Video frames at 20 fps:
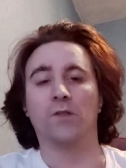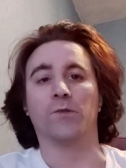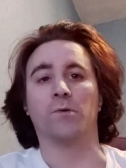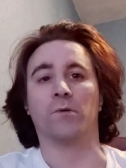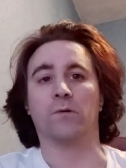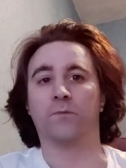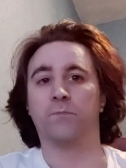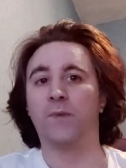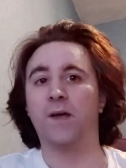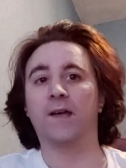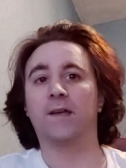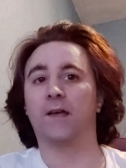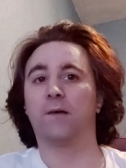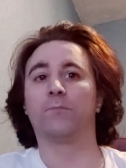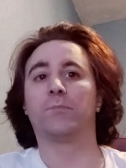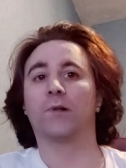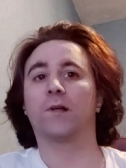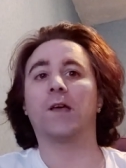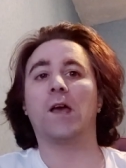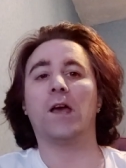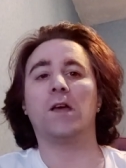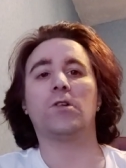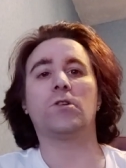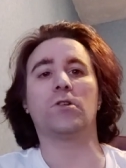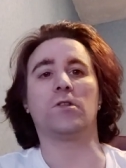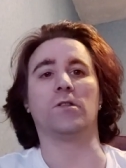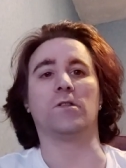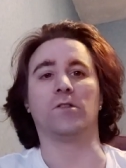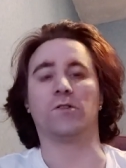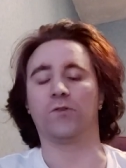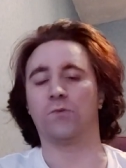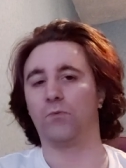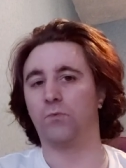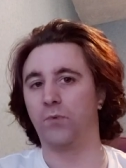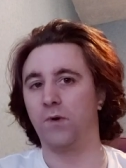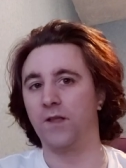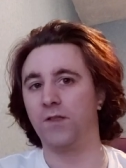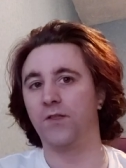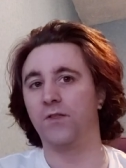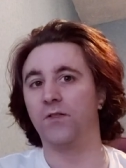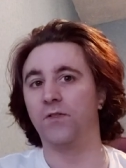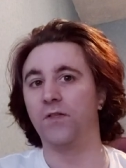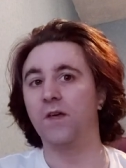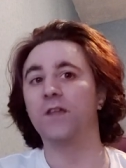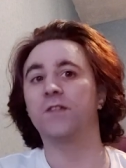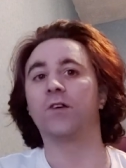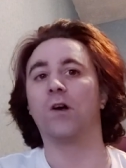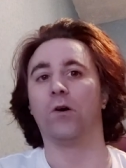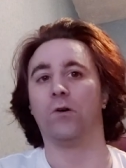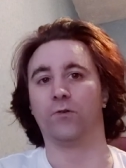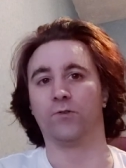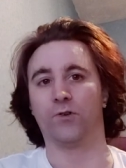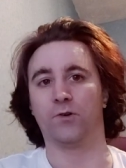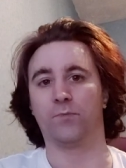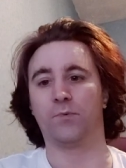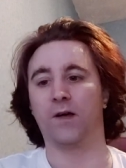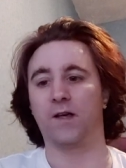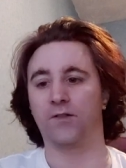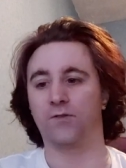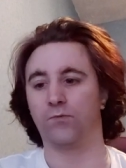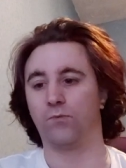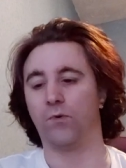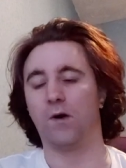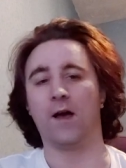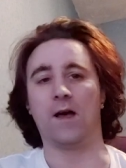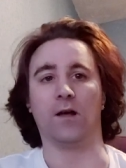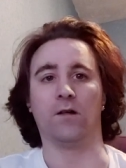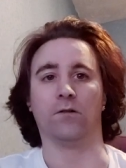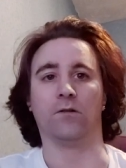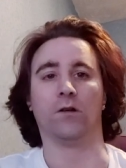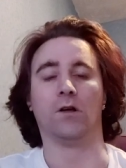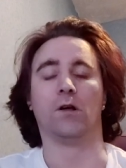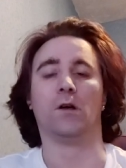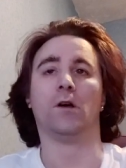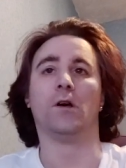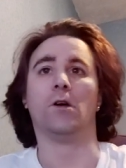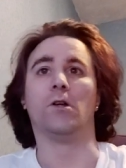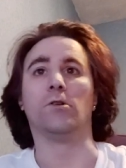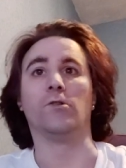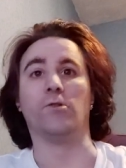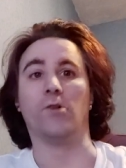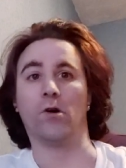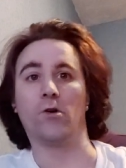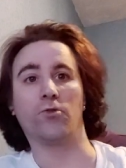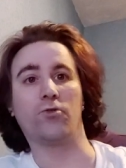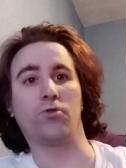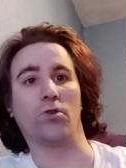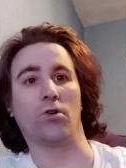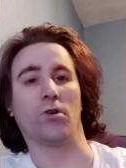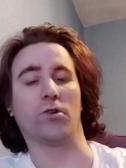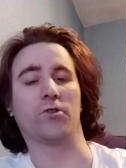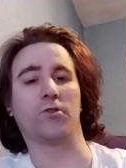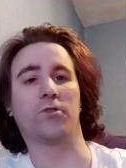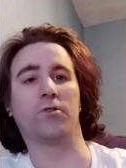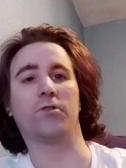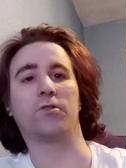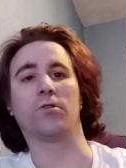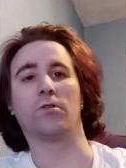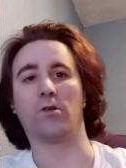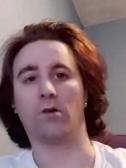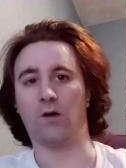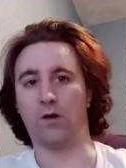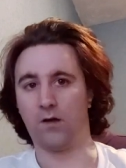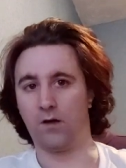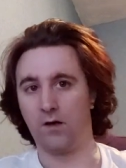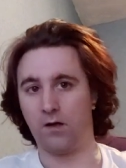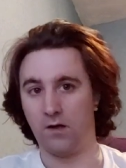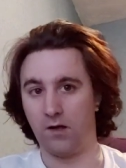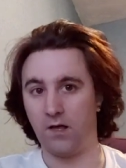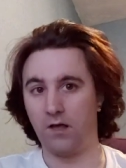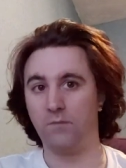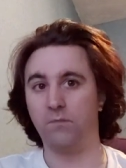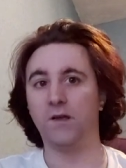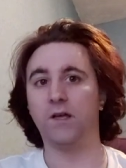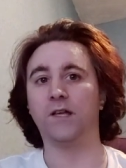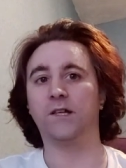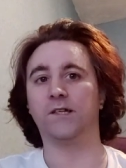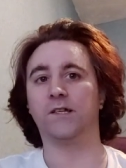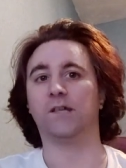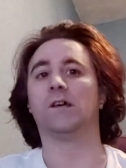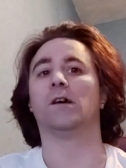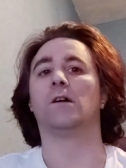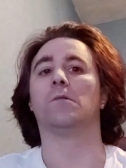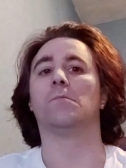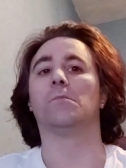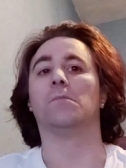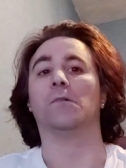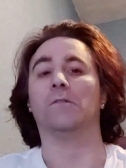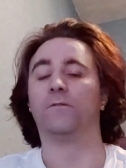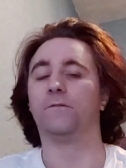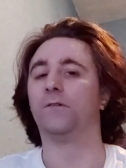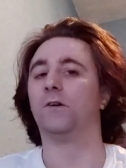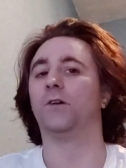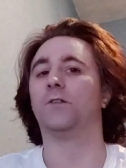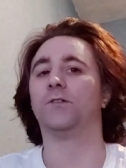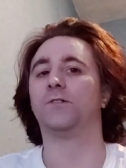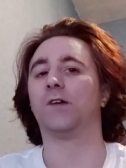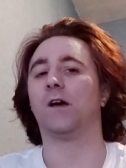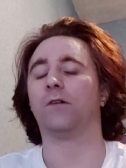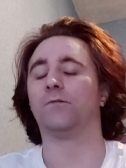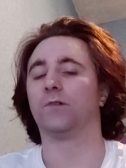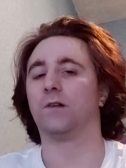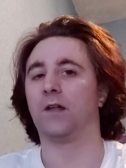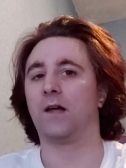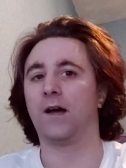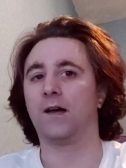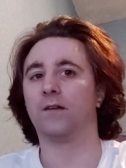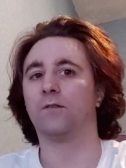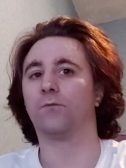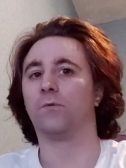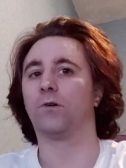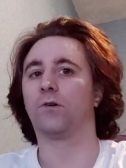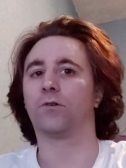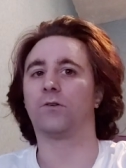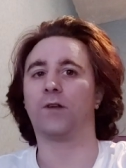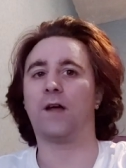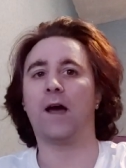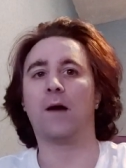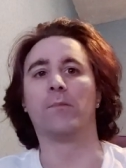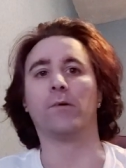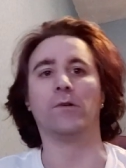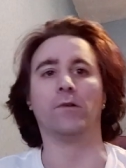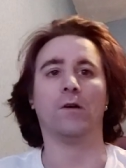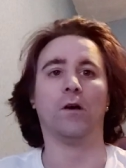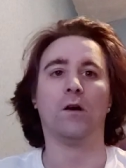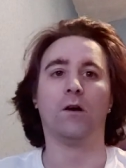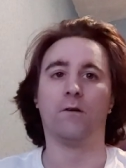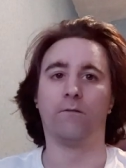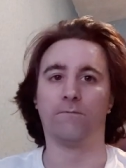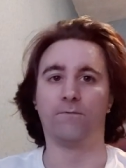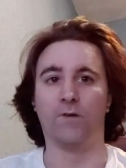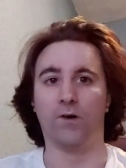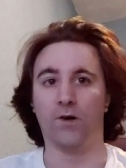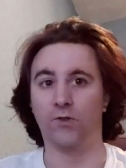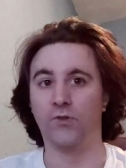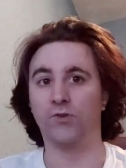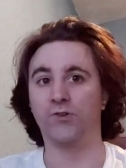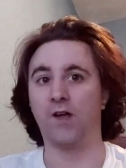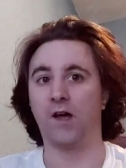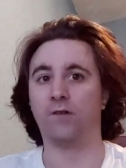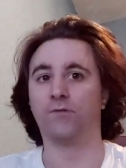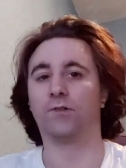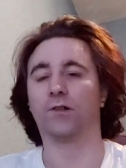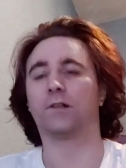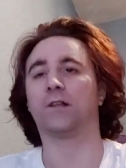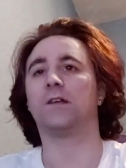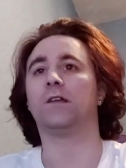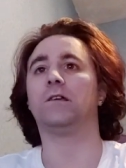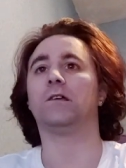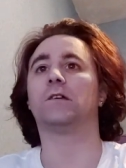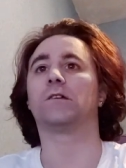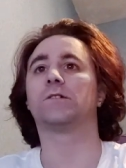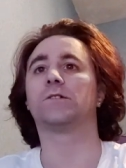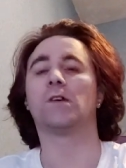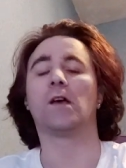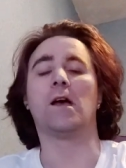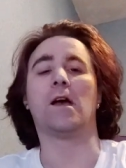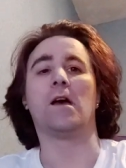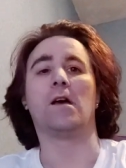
There is big implications with this holdup as well. Not just immediate, but further down the line of what could happen further down the leagues,